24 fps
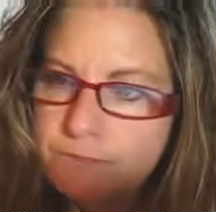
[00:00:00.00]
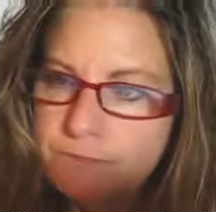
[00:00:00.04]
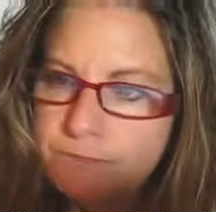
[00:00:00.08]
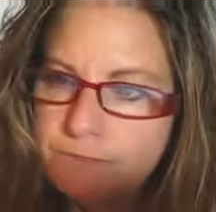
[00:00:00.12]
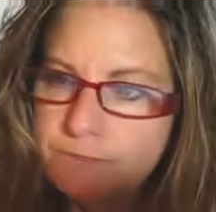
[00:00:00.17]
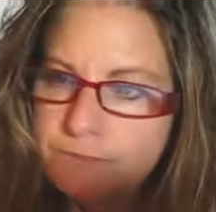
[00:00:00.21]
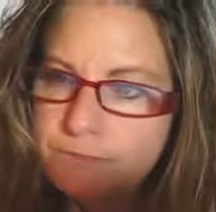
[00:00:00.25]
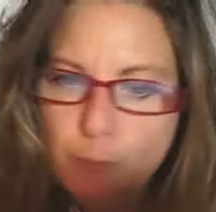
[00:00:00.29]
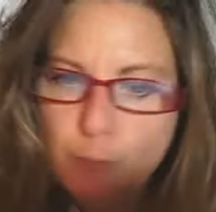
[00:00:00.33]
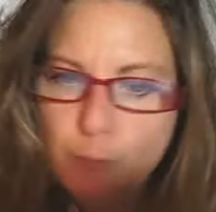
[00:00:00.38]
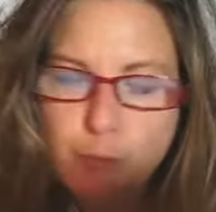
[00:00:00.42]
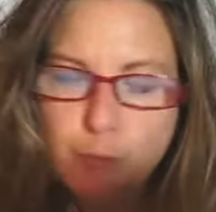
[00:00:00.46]

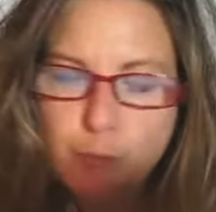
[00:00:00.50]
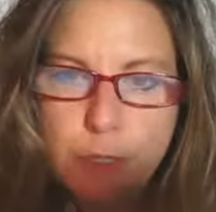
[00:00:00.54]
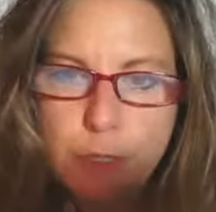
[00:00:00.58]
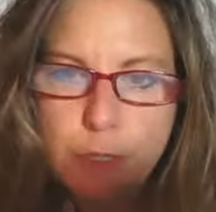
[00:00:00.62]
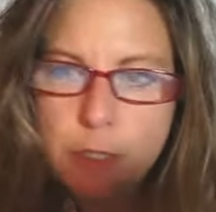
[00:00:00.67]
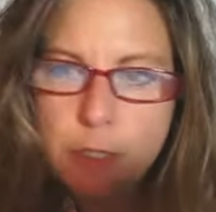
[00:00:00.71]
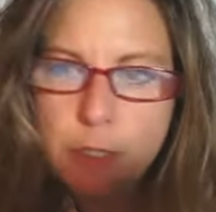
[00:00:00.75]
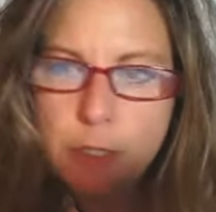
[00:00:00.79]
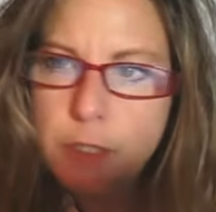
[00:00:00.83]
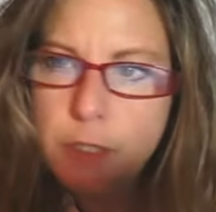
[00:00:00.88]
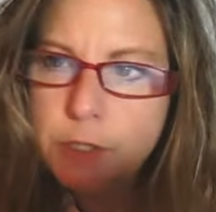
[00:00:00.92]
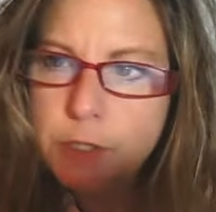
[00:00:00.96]

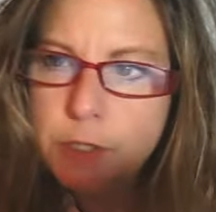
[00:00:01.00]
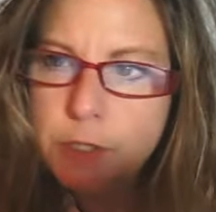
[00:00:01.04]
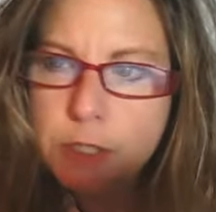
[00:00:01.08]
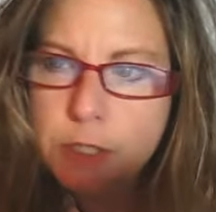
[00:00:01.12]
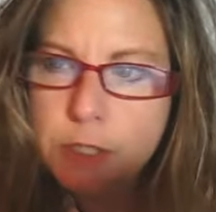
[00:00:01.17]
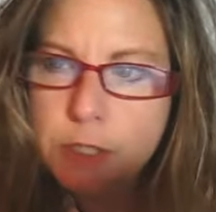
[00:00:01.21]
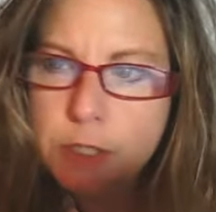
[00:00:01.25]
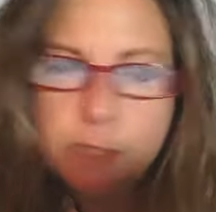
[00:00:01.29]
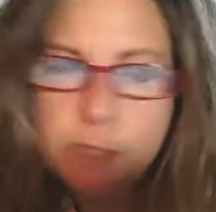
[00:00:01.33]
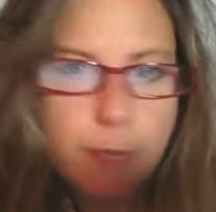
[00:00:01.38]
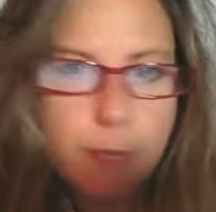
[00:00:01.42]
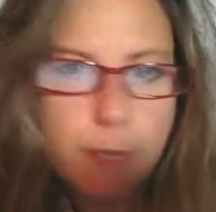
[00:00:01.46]
really just
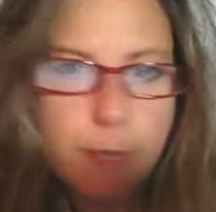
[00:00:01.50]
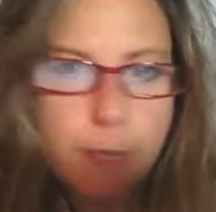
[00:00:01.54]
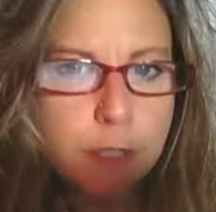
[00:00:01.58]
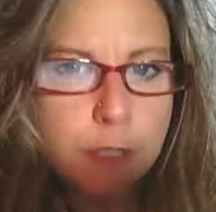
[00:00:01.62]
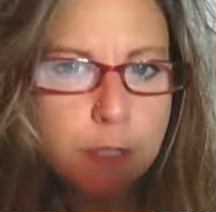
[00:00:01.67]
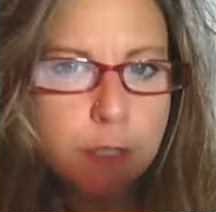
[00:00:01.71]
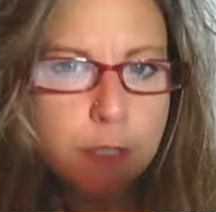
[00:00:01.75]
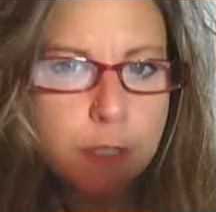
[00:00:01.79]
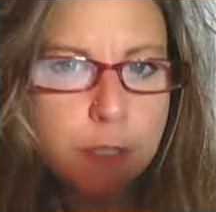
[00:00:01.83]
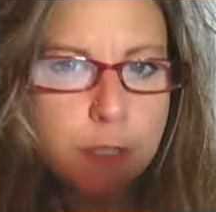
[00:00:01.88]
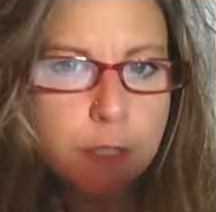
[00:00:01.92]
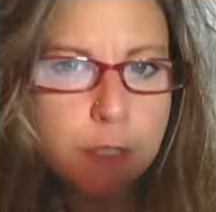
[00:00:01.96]
spend a
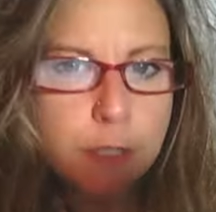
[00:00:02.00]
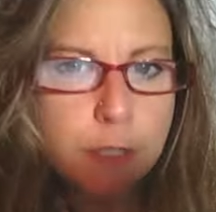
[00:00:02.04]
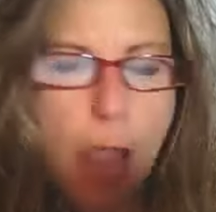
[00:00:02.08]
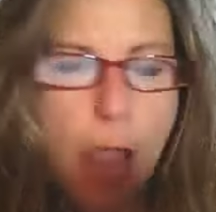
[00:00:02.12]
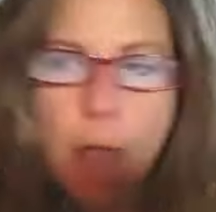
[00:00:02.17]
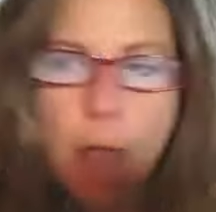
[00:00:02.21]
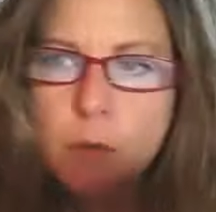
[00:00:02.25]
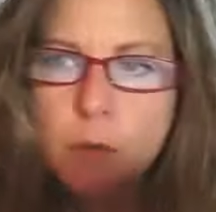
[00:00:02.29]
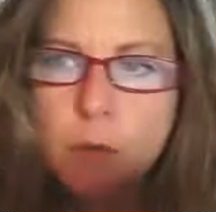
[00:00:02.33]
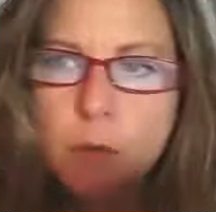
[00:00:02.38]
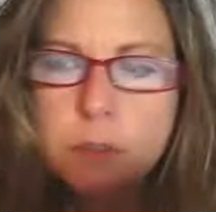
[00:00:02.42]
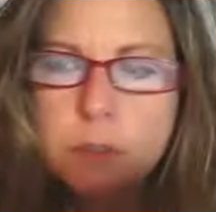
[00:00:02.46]
few
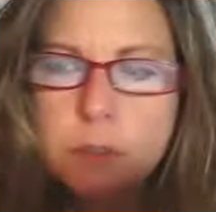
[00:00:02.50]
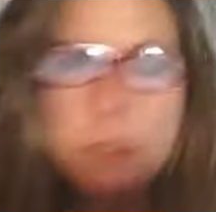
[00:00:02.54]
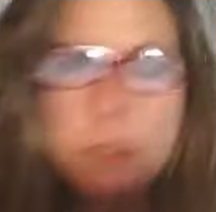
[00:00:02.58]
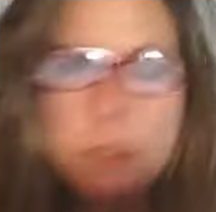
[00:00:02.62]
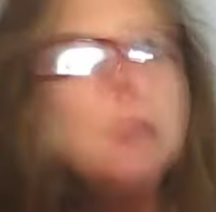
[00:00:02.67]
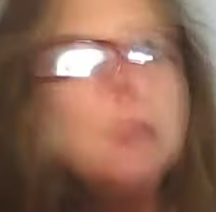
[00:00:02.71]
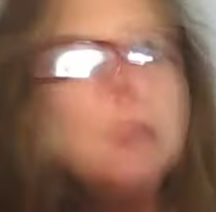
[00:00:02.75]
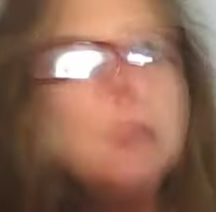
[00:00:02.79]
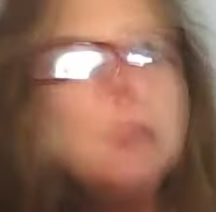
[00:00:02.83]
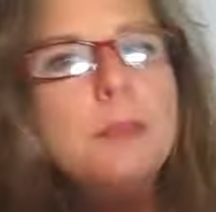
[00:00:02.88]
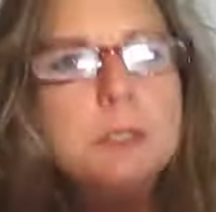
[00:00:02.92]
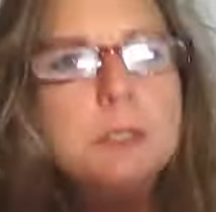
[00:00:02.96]
hours on
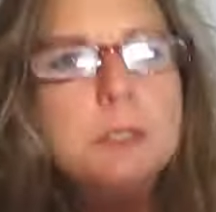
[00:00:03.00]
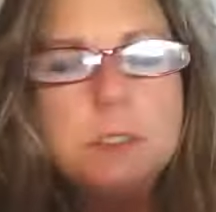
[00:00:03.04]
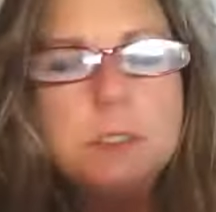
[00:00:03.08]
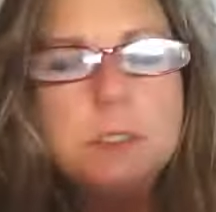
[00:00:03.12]
this.